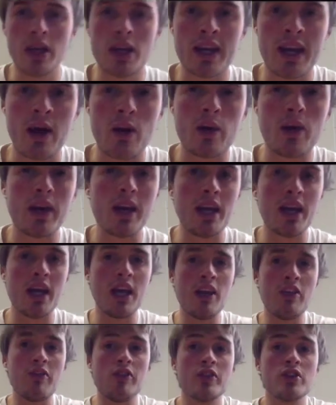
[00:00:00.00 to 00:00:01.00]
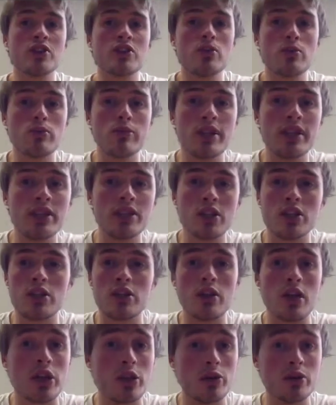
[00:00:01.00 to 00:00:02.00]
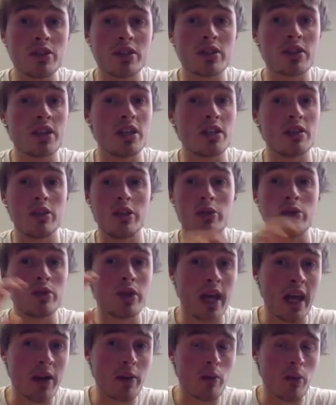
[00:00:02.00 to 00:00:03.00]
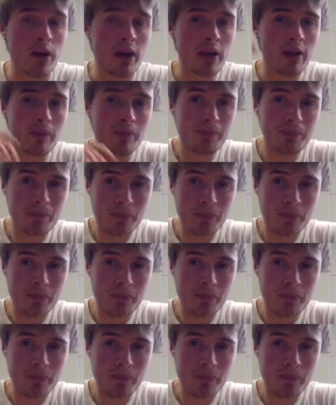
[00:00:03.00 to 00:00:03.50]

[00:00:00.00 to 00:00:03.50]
Now, if for some reason that you gain weight,